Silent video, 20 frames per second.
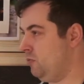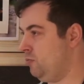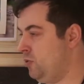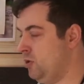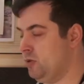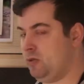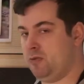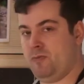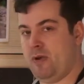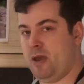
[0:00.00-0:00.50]

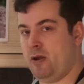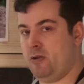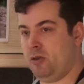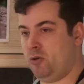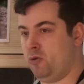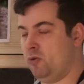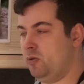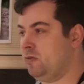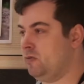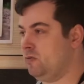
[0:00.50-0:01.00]
but very
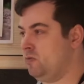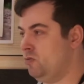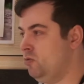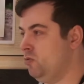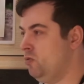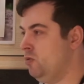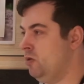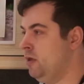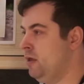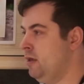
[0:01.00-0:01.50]
good
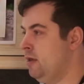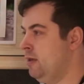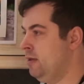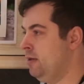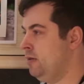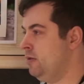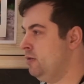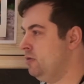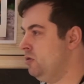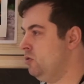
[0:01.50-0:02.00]
to
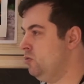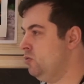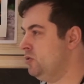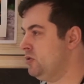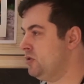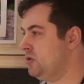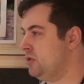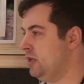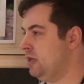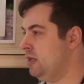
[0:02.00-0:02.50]

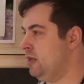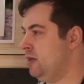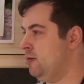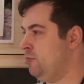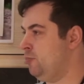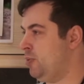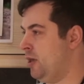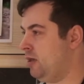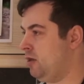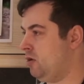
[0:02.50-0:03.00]
use in a
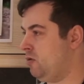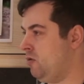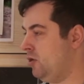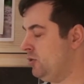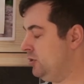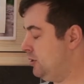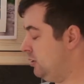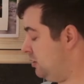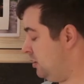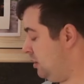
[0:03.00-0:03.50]
big
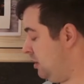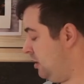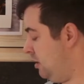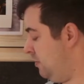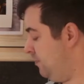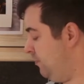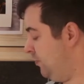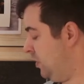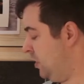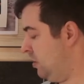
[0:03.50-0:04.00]

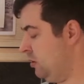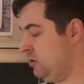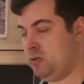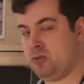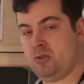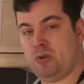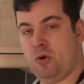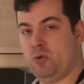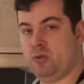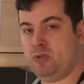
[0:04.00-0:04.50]
quantity.
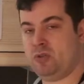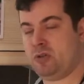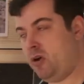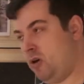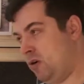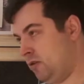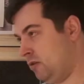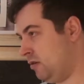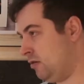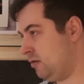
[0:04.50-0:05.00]
Stone
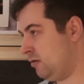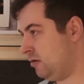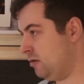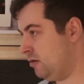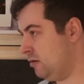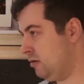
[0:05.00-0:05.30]
salt,